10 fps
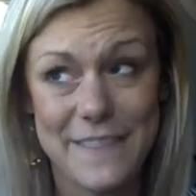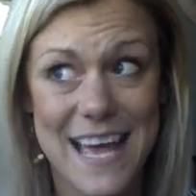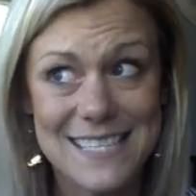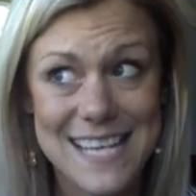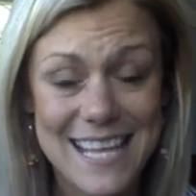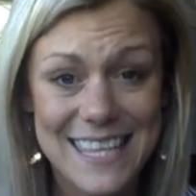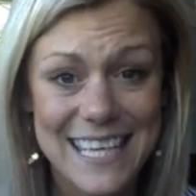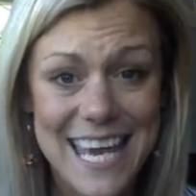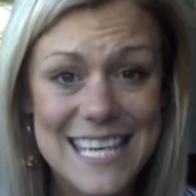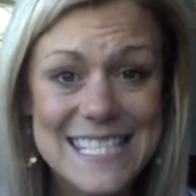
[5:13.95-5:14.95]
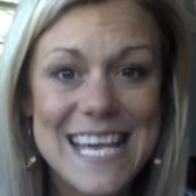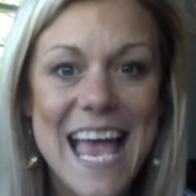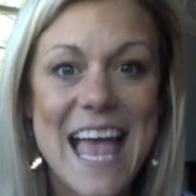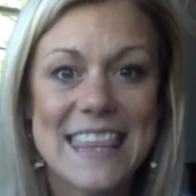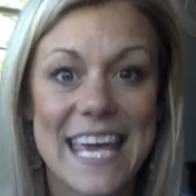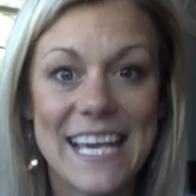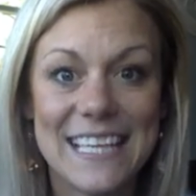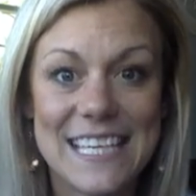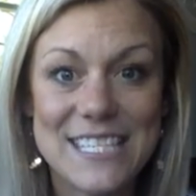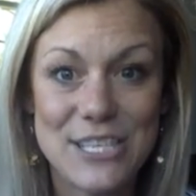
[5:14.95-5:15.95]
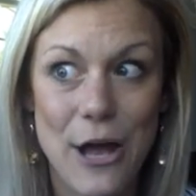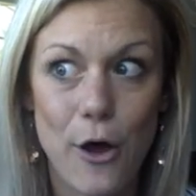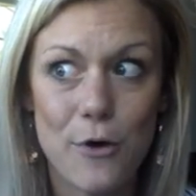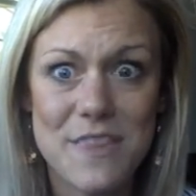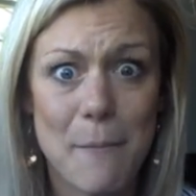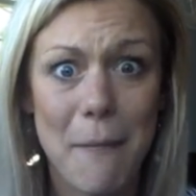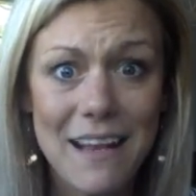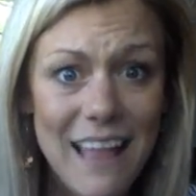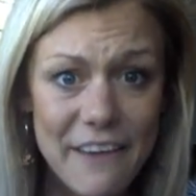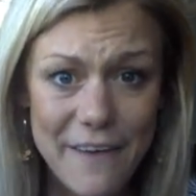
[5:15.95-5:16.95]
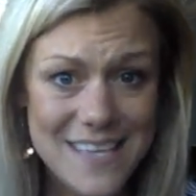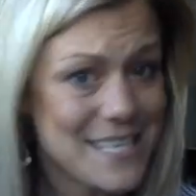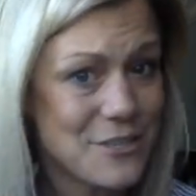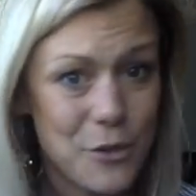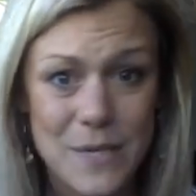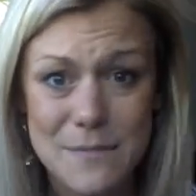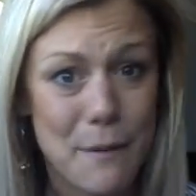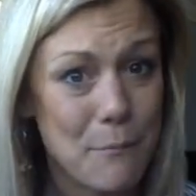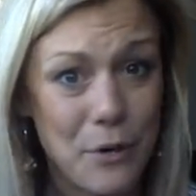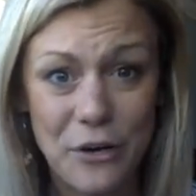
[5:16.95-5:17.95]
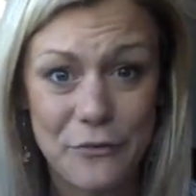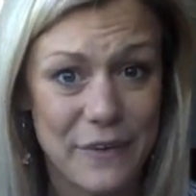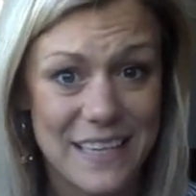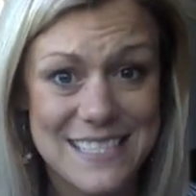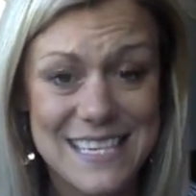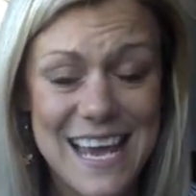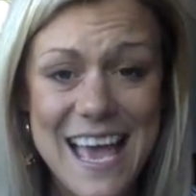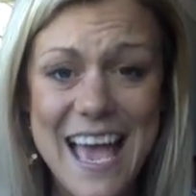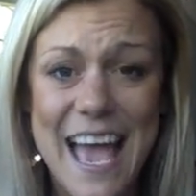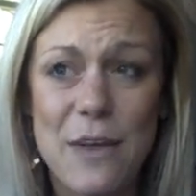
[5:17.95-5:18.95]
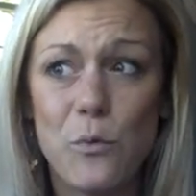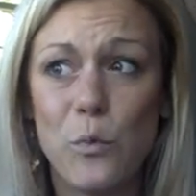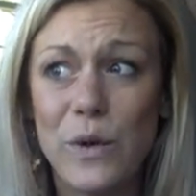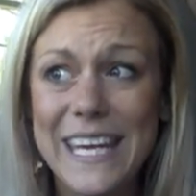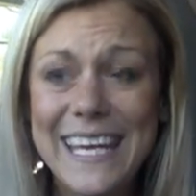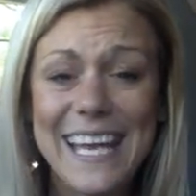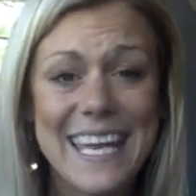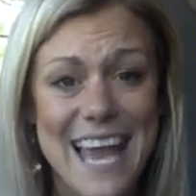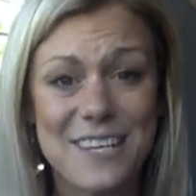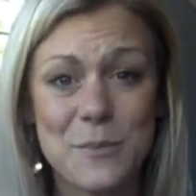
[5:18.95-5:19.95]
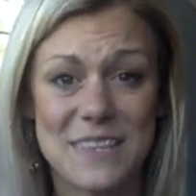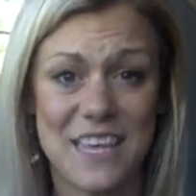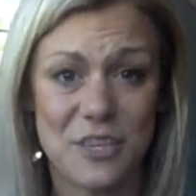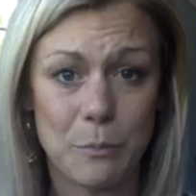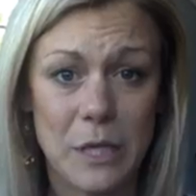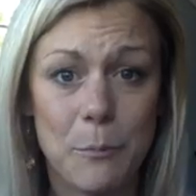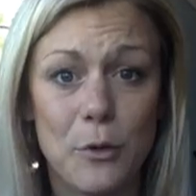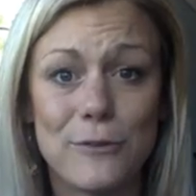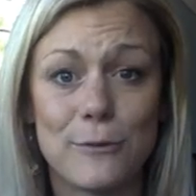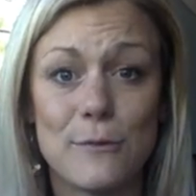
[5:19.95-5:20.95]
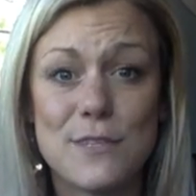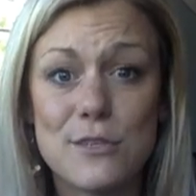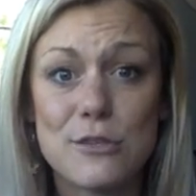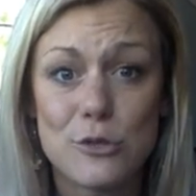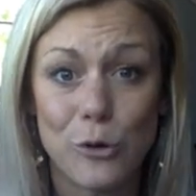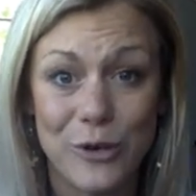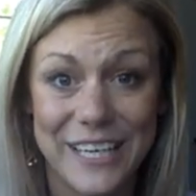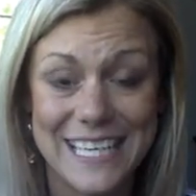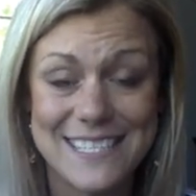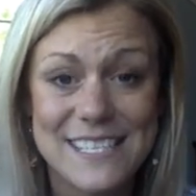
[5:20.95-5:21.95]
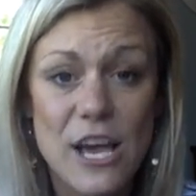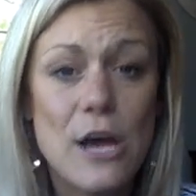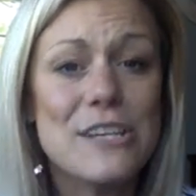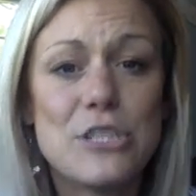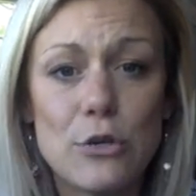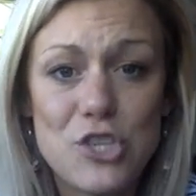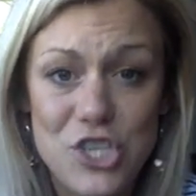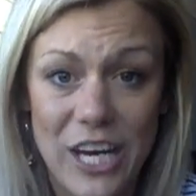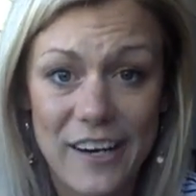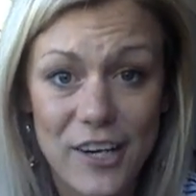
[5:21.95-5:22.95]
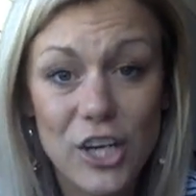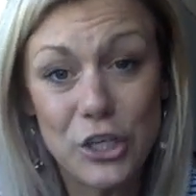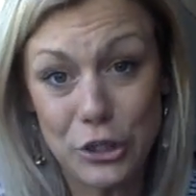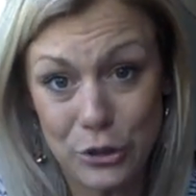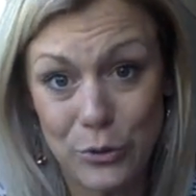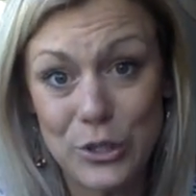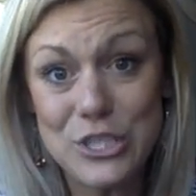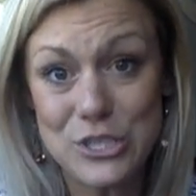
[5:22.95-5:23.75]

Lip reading: that's not the case, they at least know that my life hasn't always been perfect. And we connect with other people through stories. So share your